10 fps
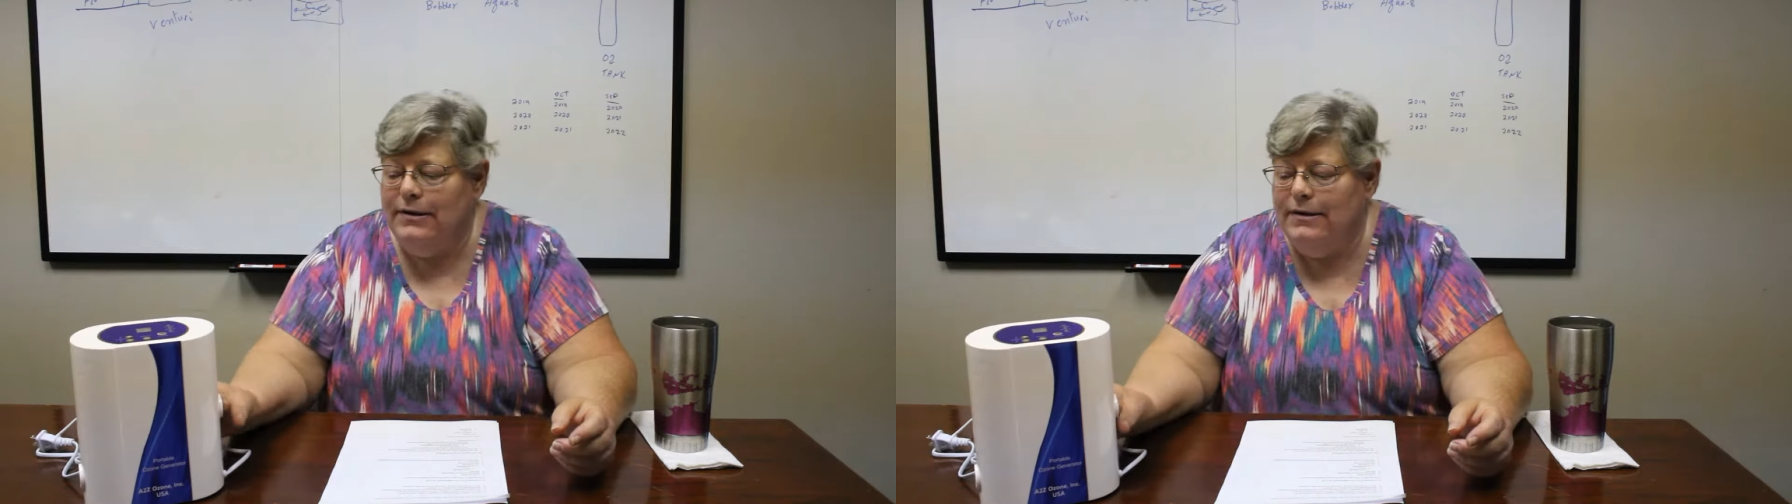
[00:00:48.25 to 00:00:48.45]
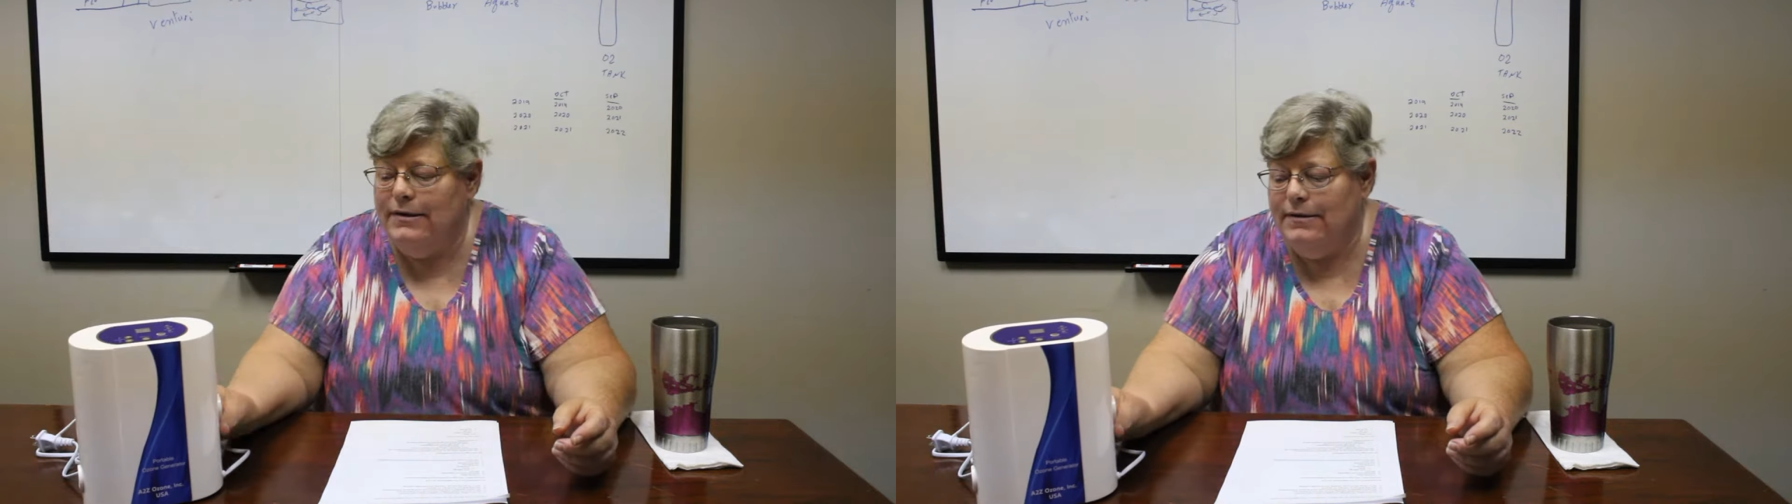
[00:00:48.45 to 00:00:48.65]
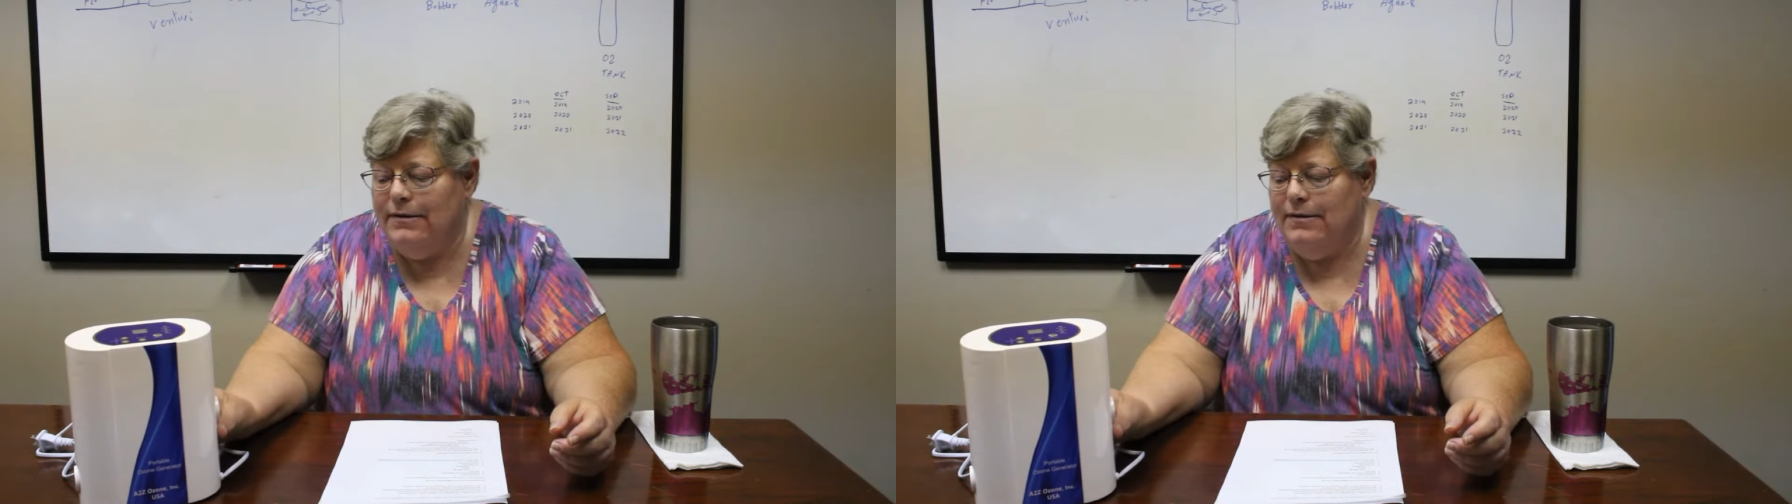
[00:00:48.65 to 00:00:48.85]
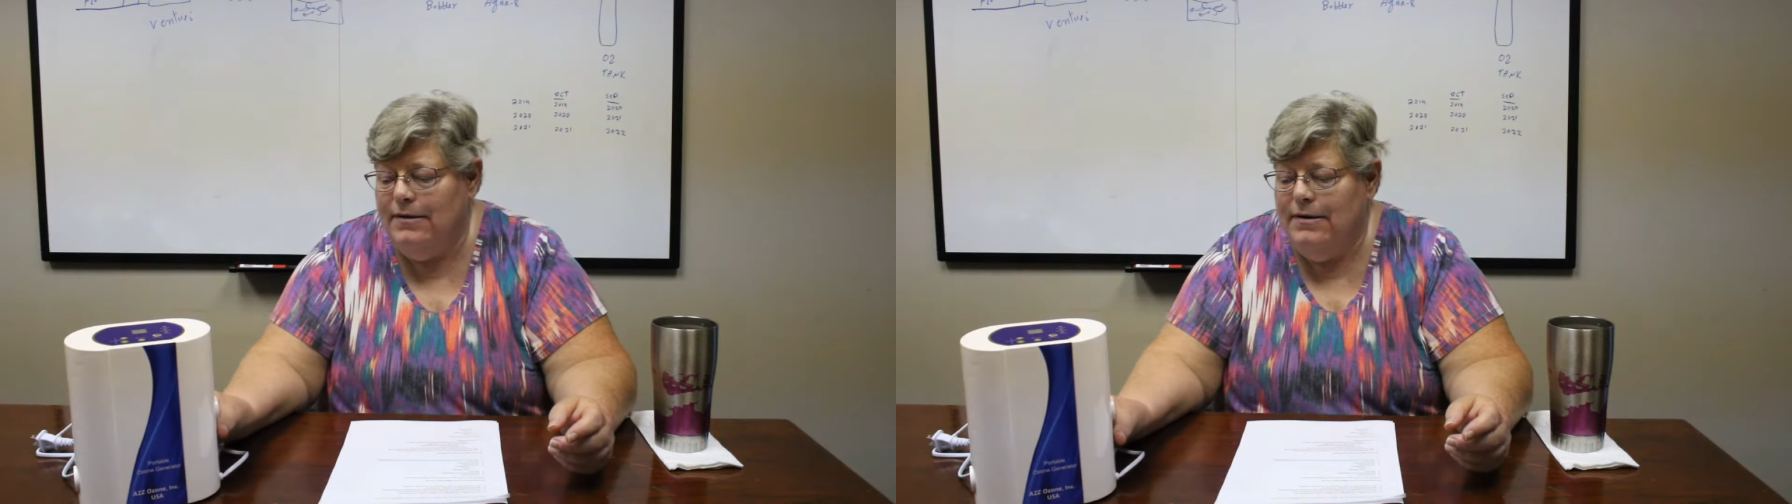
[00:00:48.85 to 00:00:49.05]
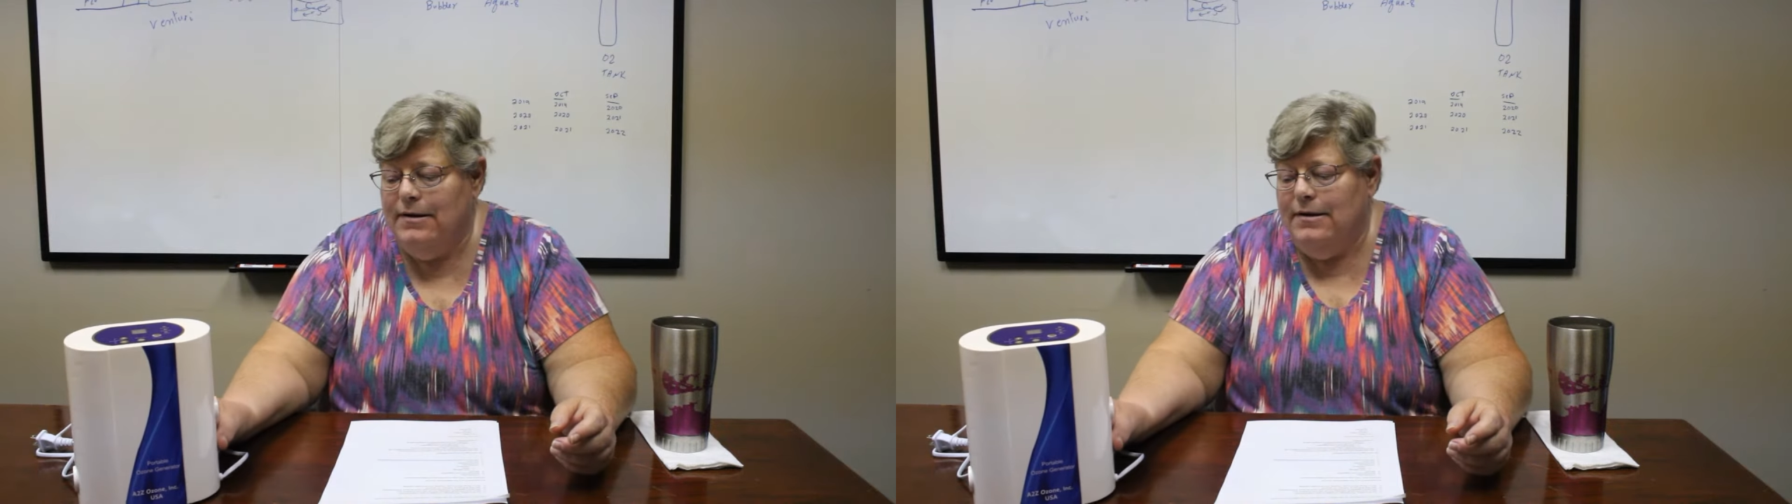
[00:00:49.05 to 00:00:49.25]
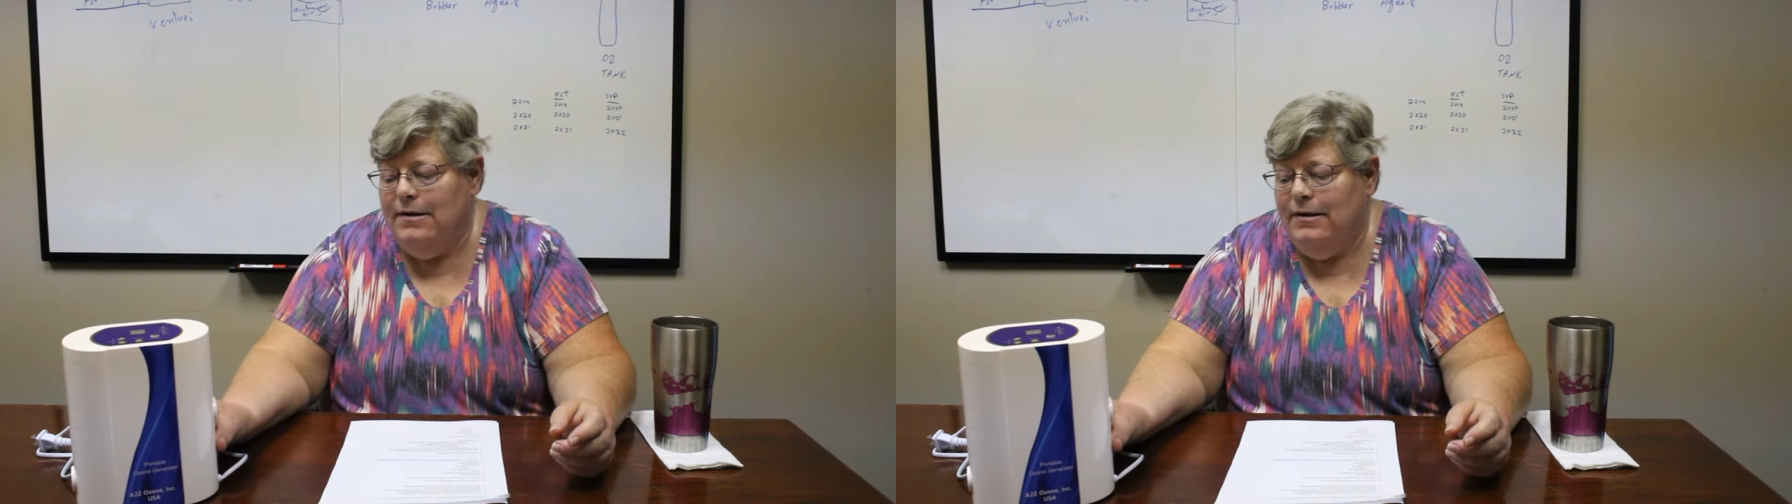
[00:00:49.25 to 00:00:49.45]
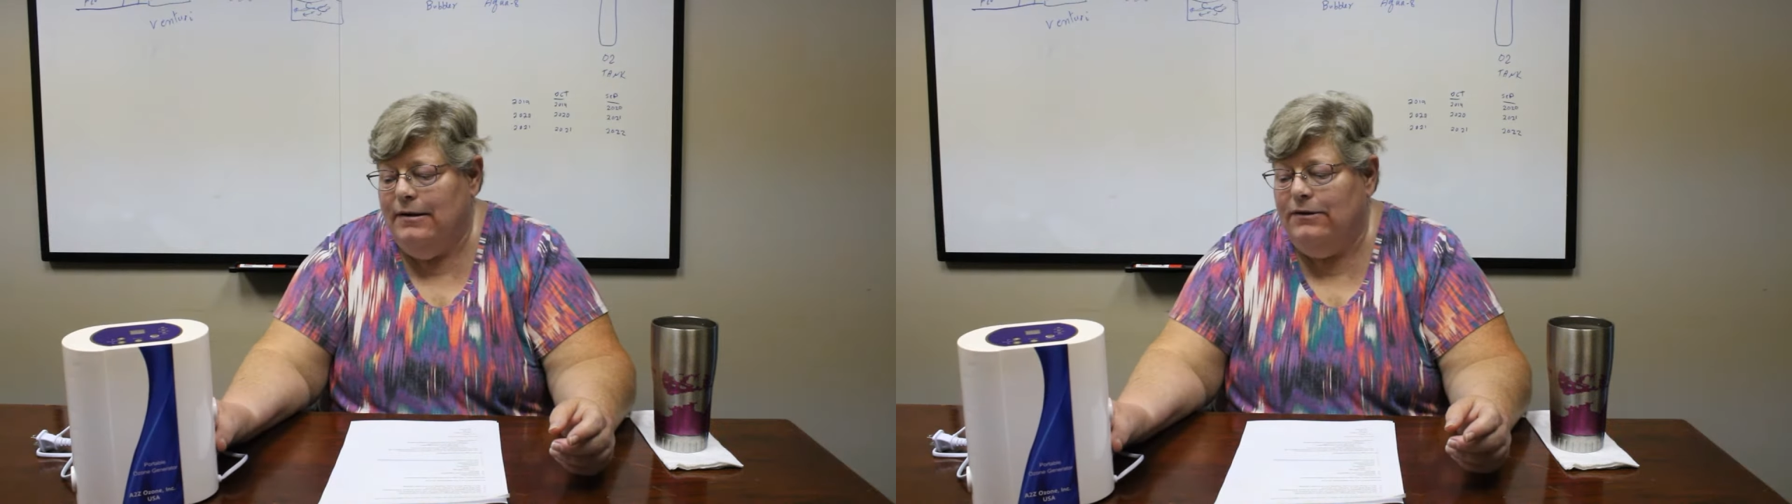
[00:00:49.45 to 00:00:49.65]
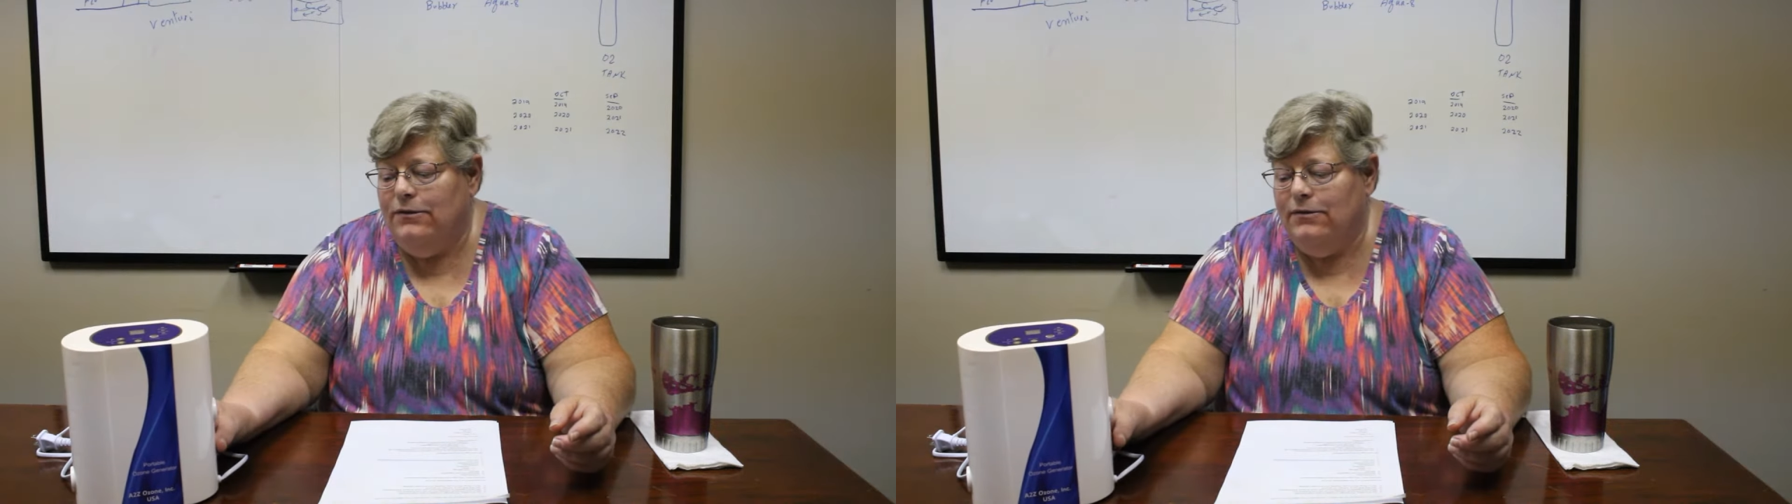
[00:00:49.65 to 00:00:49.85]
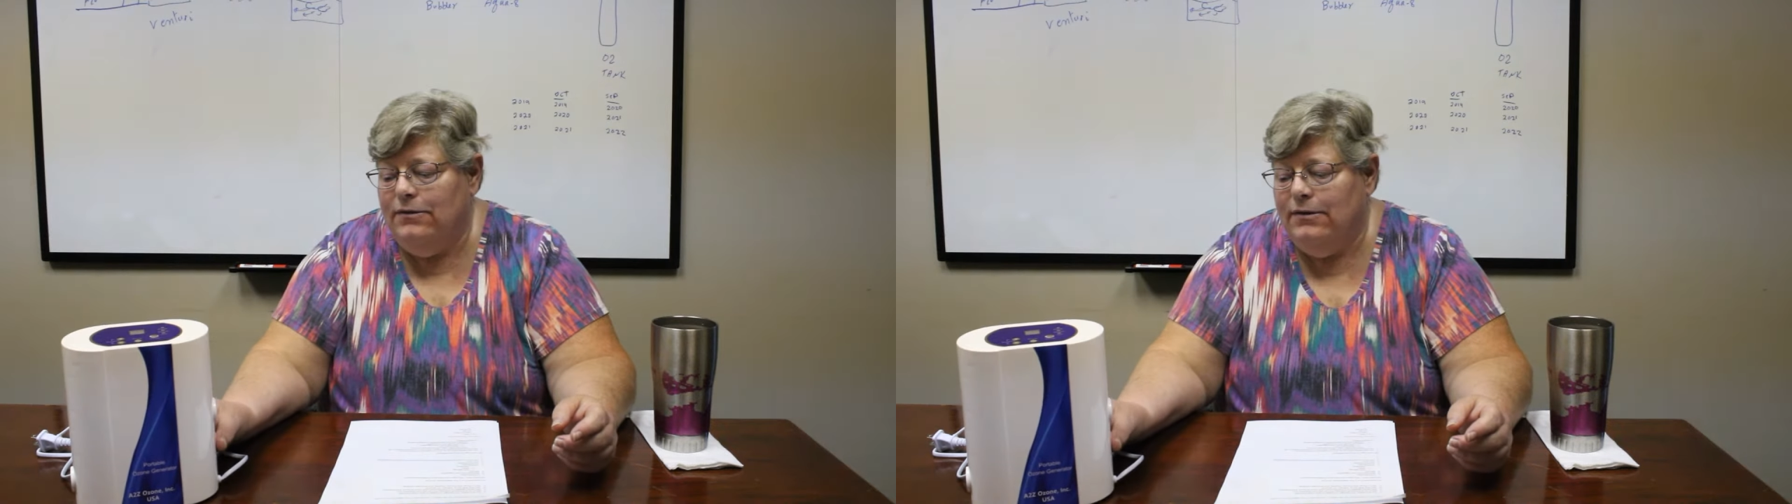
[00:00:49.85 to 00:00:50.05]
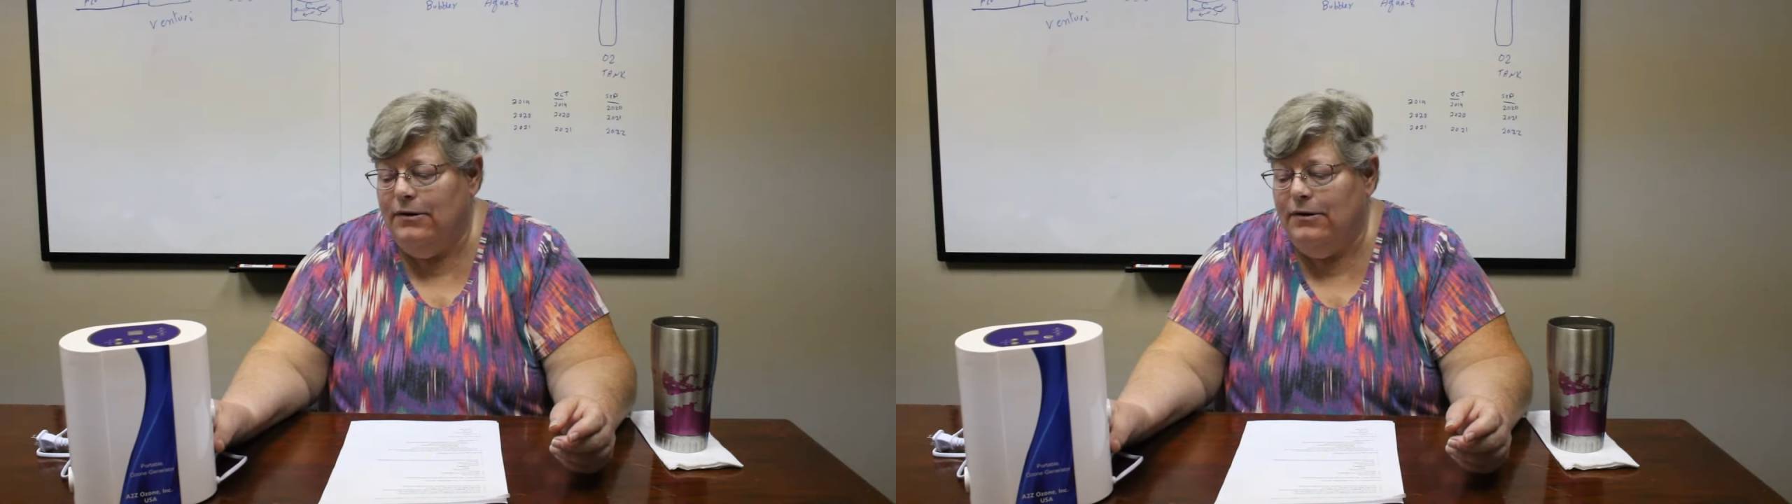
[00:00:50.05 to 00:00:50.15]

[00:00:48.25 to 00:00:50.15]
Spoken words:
to